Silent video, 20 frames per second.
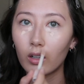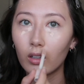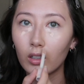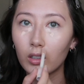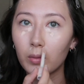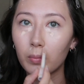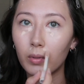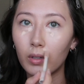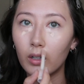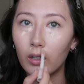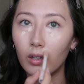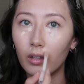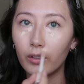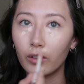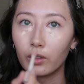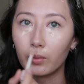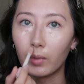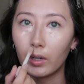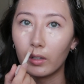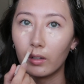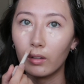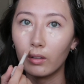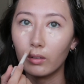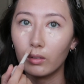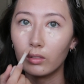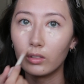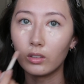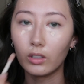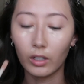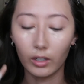of like to put it under my
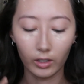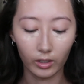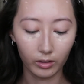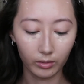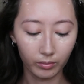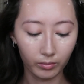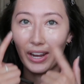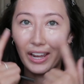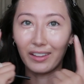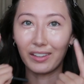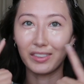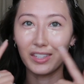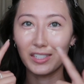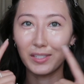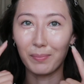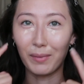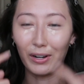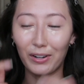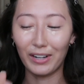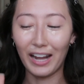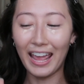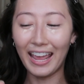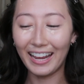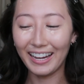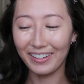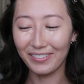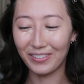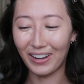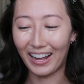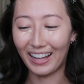nose here. Okay, let this
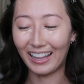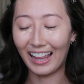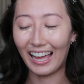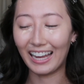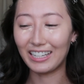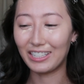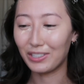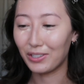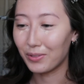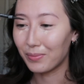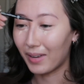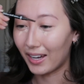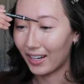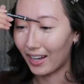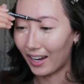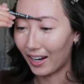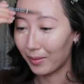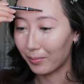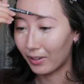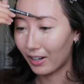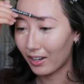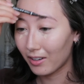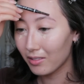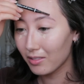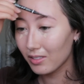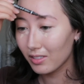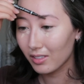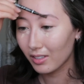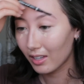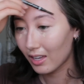marinate while I do my
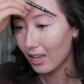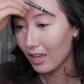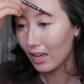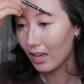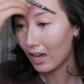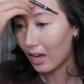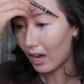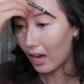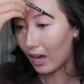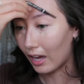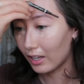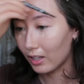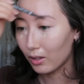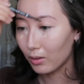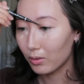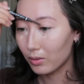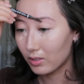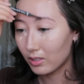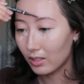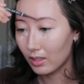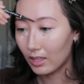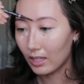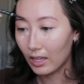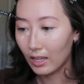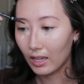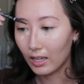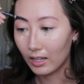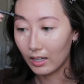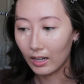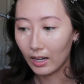eyebrows. I use
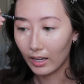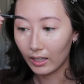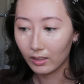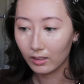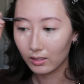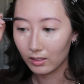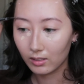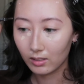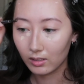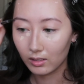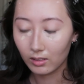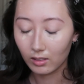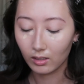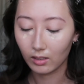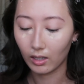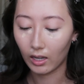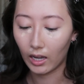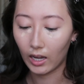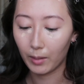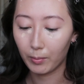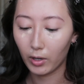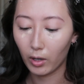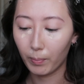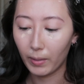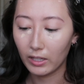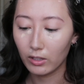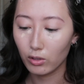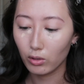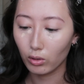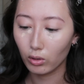the NYX eyebrow
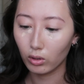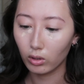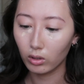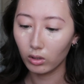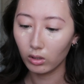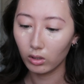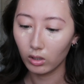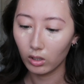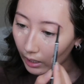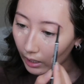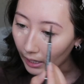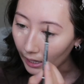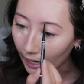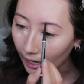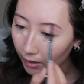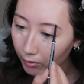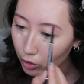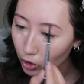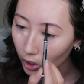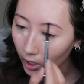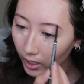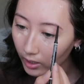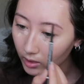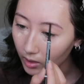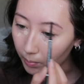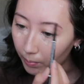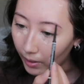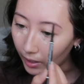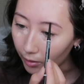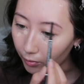pencil. I have tried the
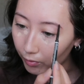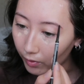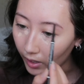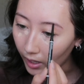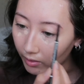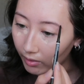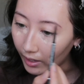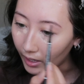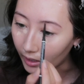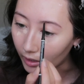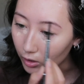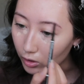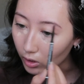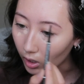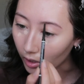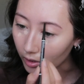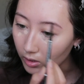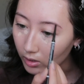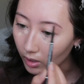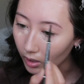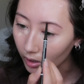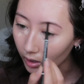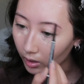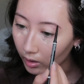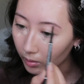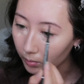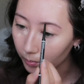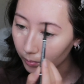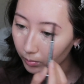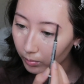Benefit and the
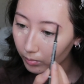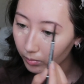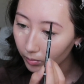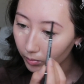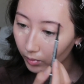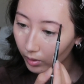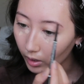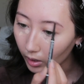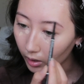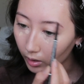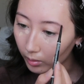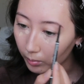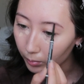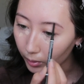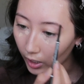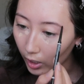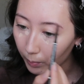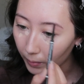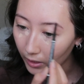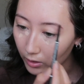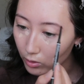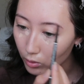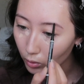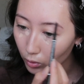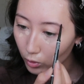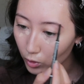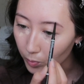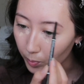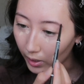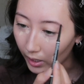Anastasia brow
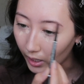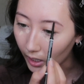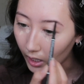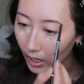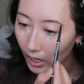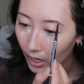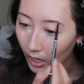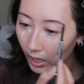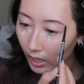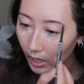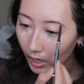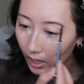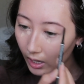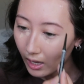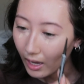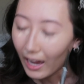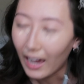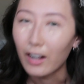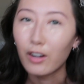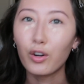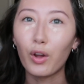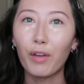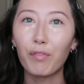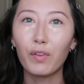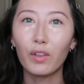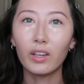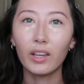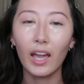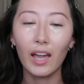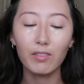pencils, but I don't know, I
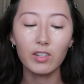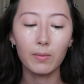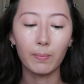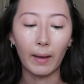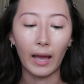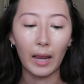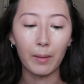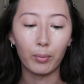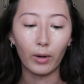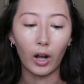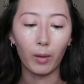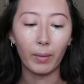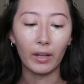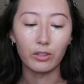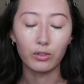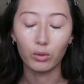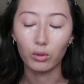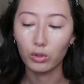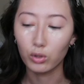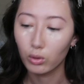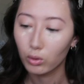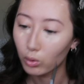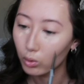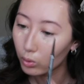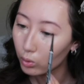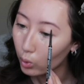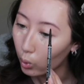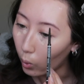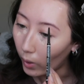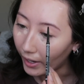feel like I have to buy brow pencils
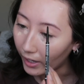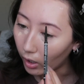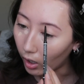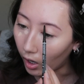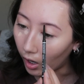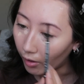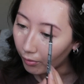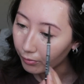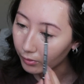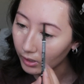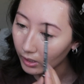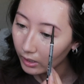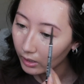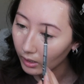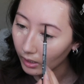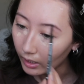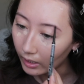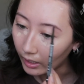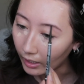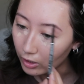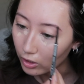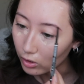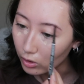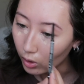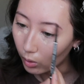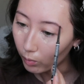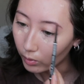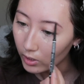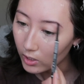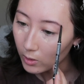quite often and I just
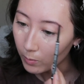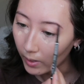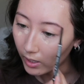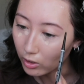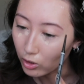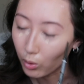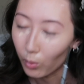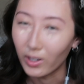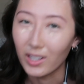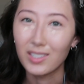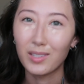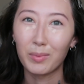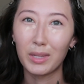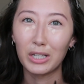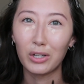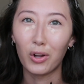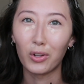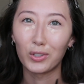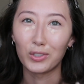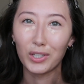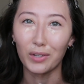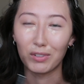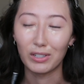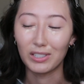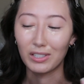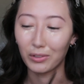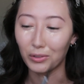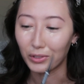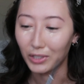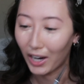don't want to spend $20-something every
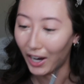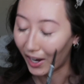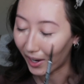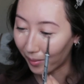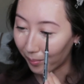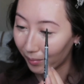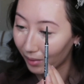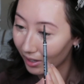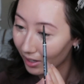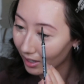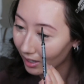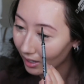single time